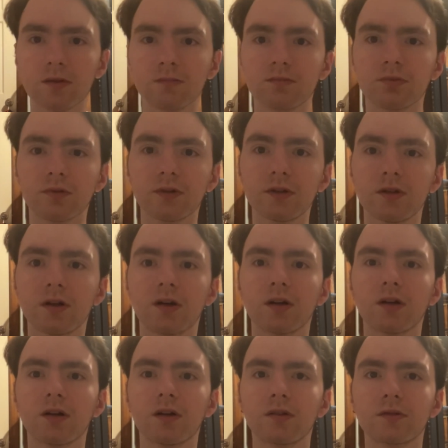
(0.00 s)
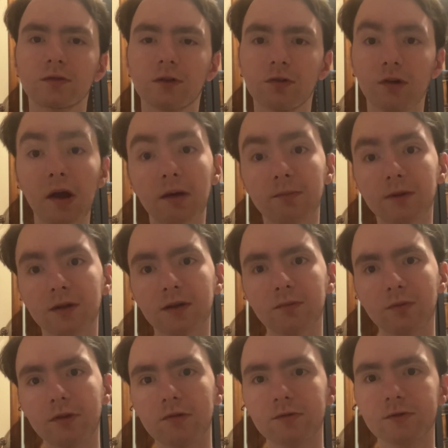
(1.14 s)
pretty crammed in
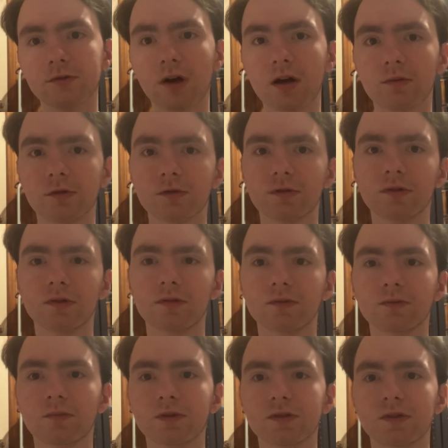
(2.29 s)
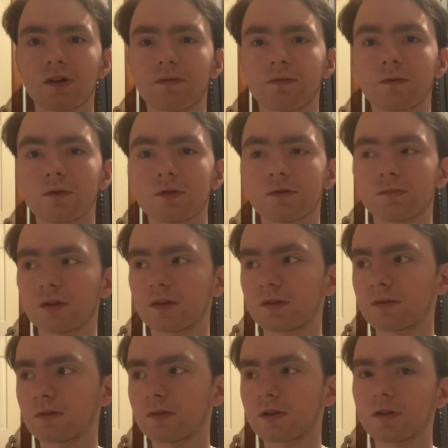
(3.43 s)
with those drivers. There wasn't enough room
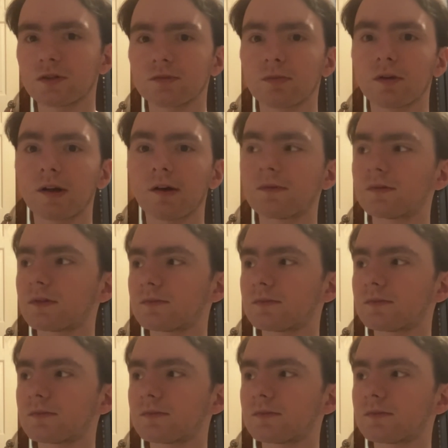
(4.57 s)
and they all spun out.